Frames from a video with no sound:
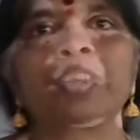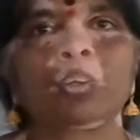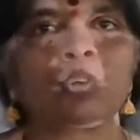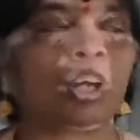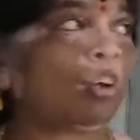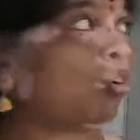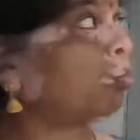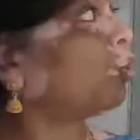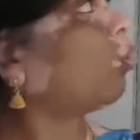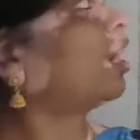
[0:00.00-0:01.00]
So I hope
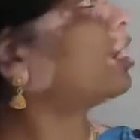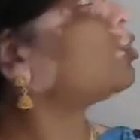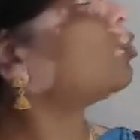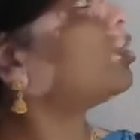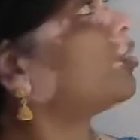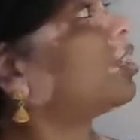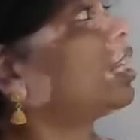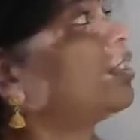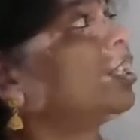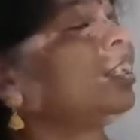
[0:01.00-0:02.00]
you understood this
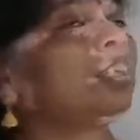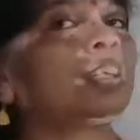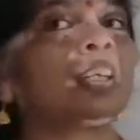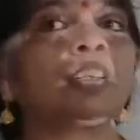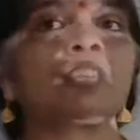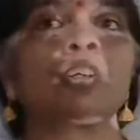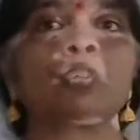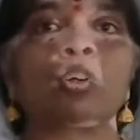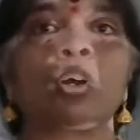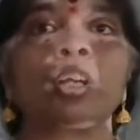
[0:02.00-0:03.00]
lesson, India's
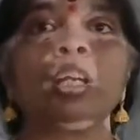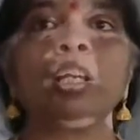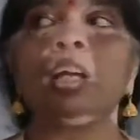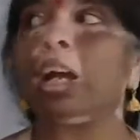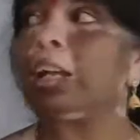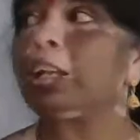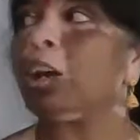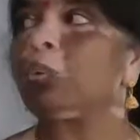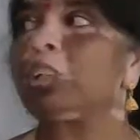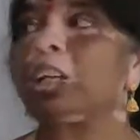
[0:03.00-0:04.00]
soil and
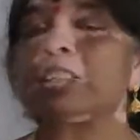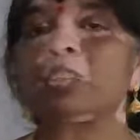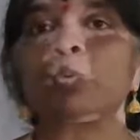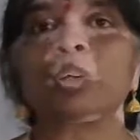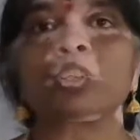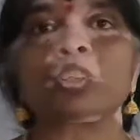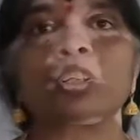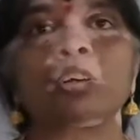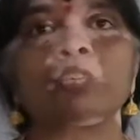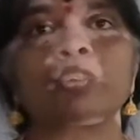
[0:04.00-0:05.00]
how the conservation
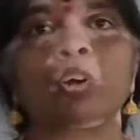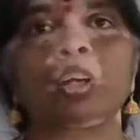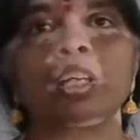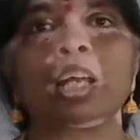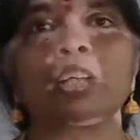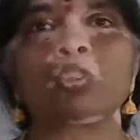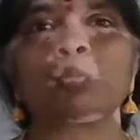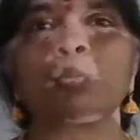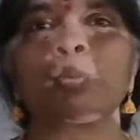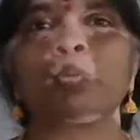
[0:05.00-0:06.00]
of soil has to be
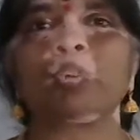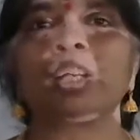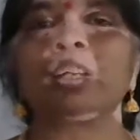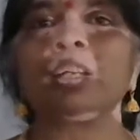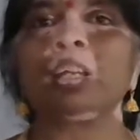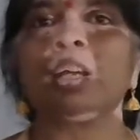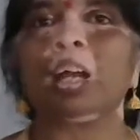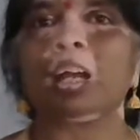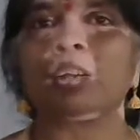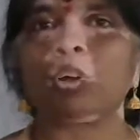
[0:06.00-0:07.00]
prevented
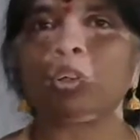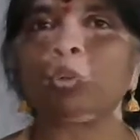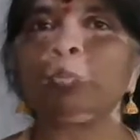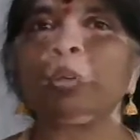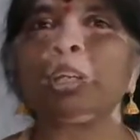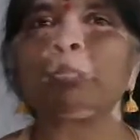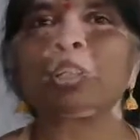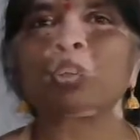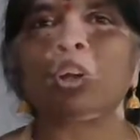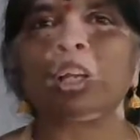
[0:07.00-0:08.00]
and what we mean by
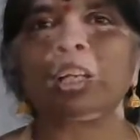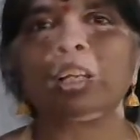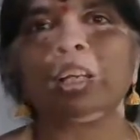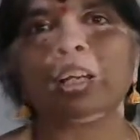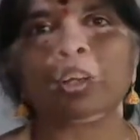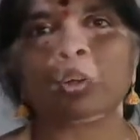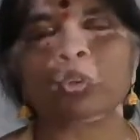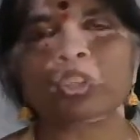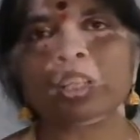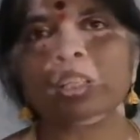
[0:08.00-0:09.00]
soil
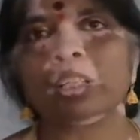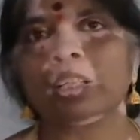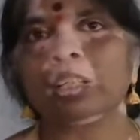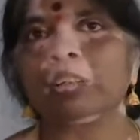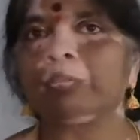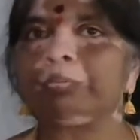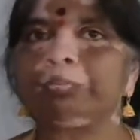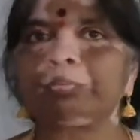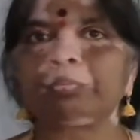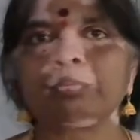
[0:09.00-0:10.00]
erosion.
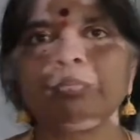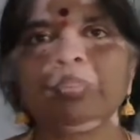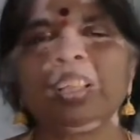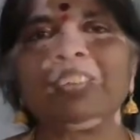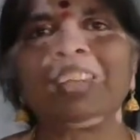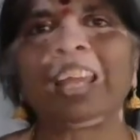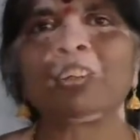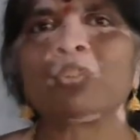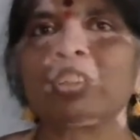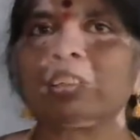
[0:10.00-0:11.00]
Thank you,
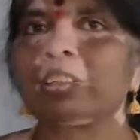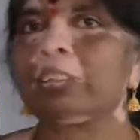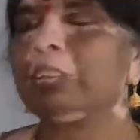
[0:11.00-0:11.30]
children.